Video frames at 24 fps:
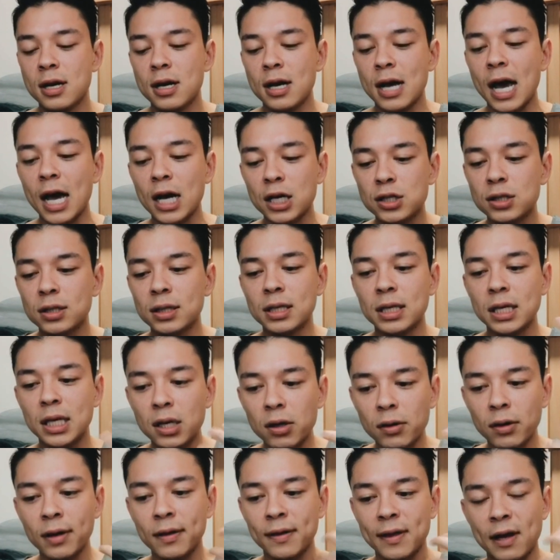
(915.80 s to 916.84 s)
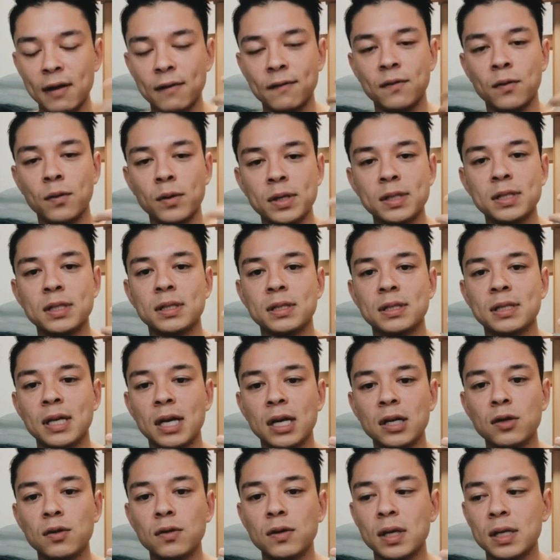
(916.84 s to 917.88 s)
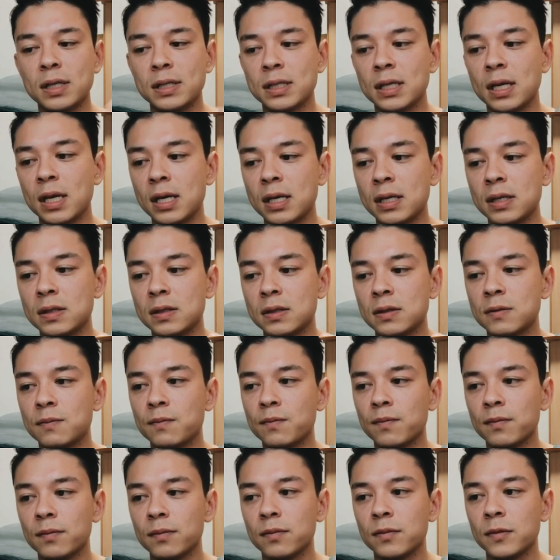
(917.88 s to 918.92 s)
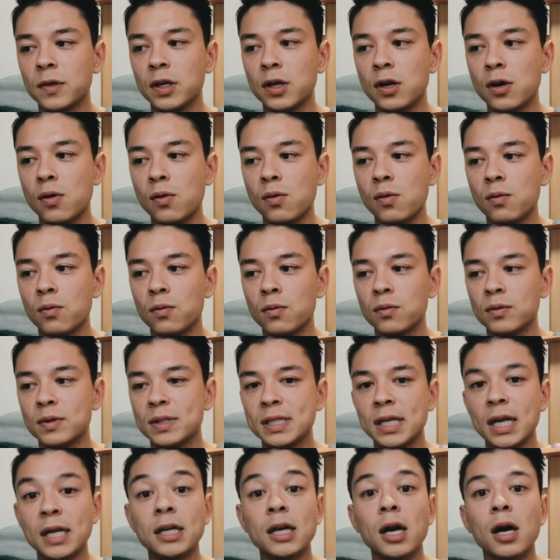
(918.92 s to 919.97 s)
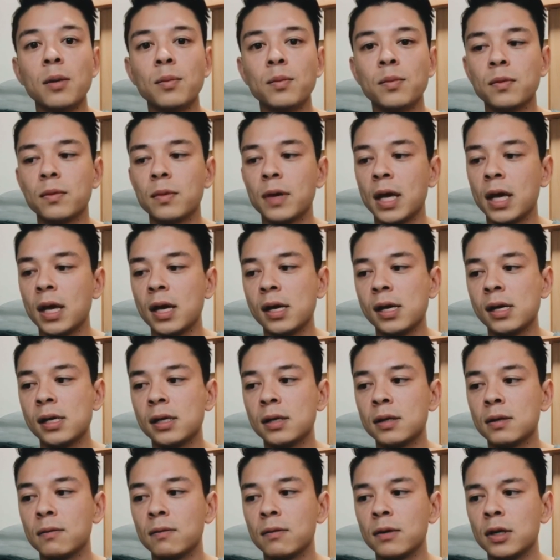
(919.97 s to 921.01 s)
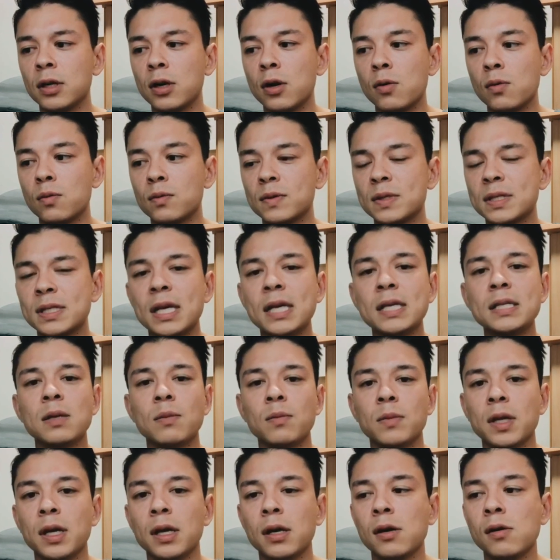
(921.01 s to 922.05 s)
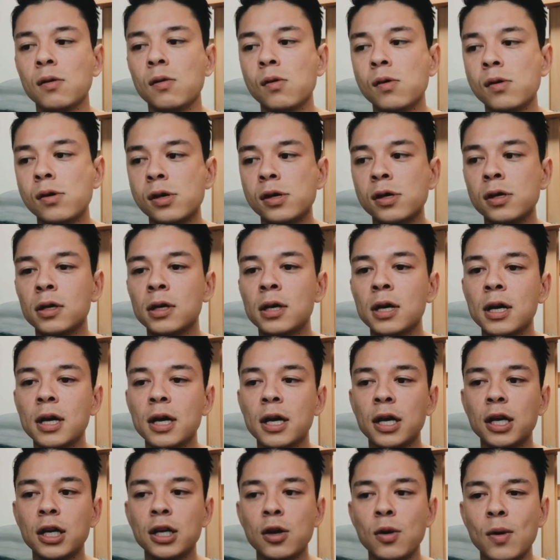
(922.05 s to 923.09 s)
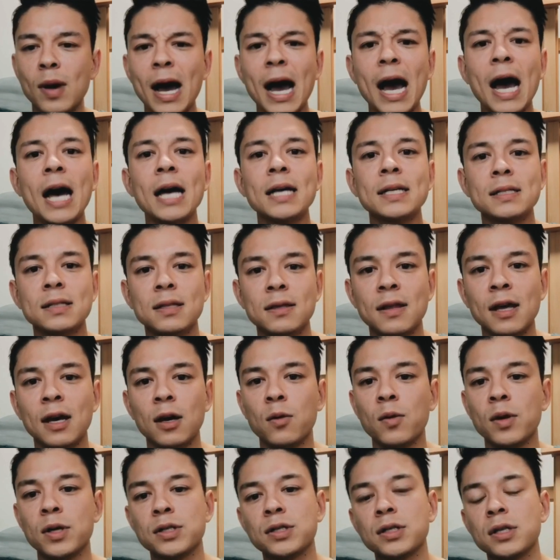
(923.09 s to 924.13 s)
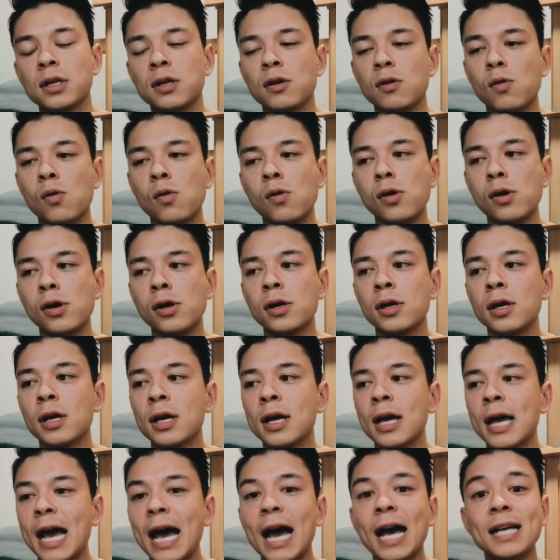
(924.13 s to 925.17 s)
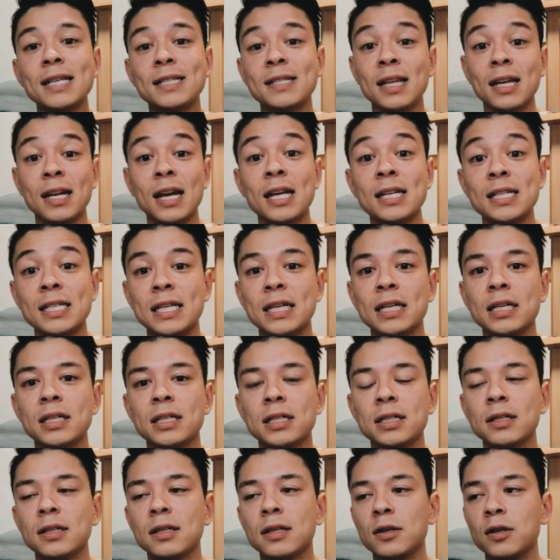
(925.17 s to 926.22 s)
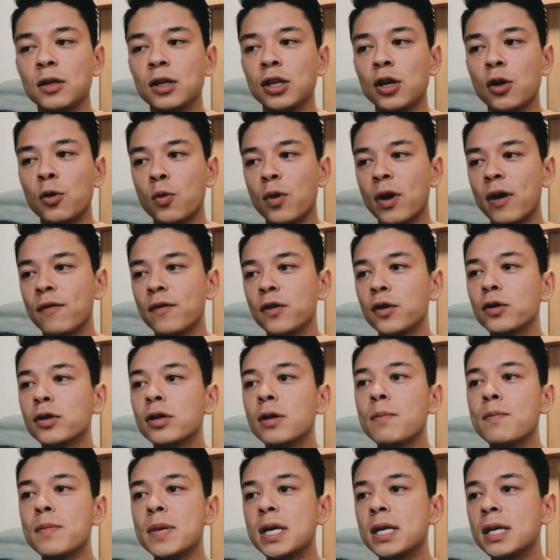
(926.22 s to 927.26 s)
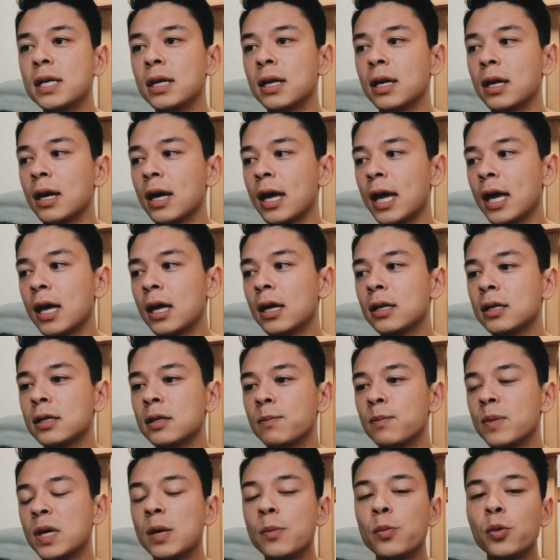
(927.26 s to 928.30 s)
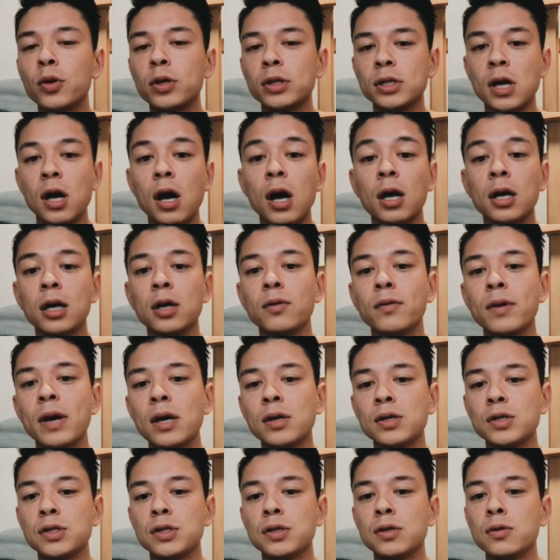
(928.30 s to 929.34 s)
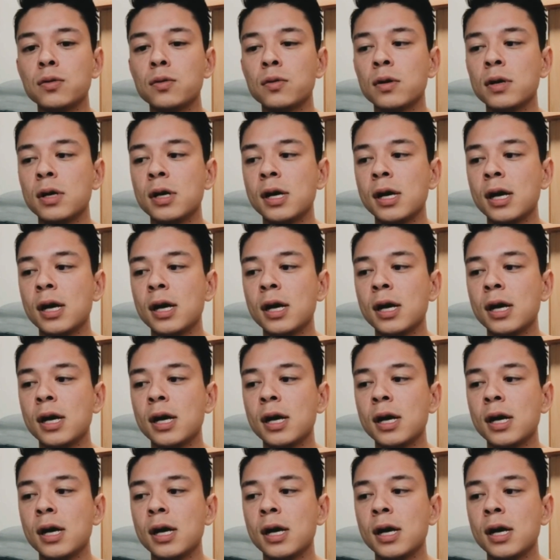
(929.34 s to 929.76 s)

actually hearing that voice inside you that says, stand up and, say something, or, ask that question, or has that idea. If you're in a meeting and people are talking around you